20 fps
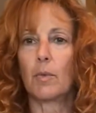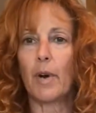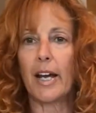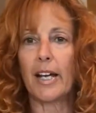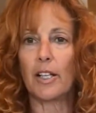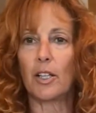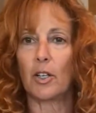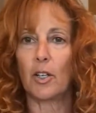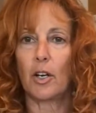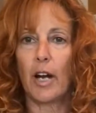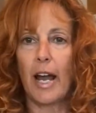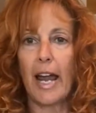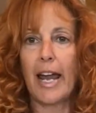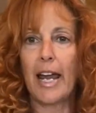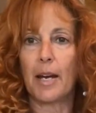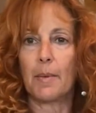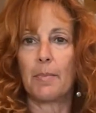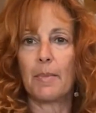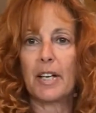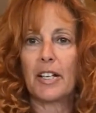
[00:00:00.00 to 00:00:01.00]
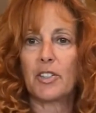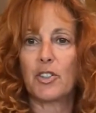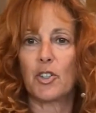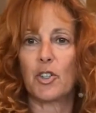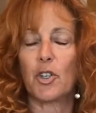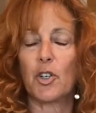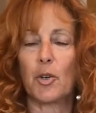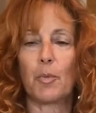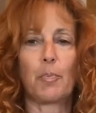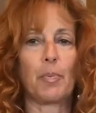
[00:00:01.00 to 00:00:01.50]
regular hand
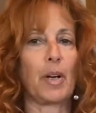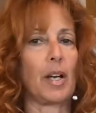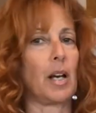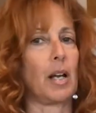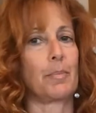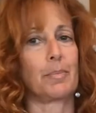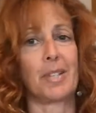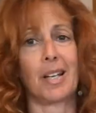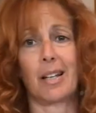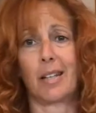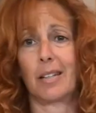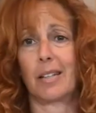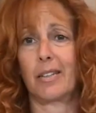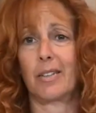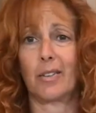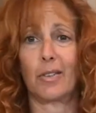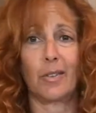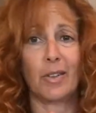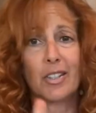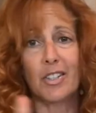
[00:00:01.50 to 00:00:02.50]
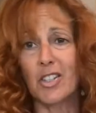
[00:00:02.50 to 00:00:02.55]
mixer, but I'm telling you,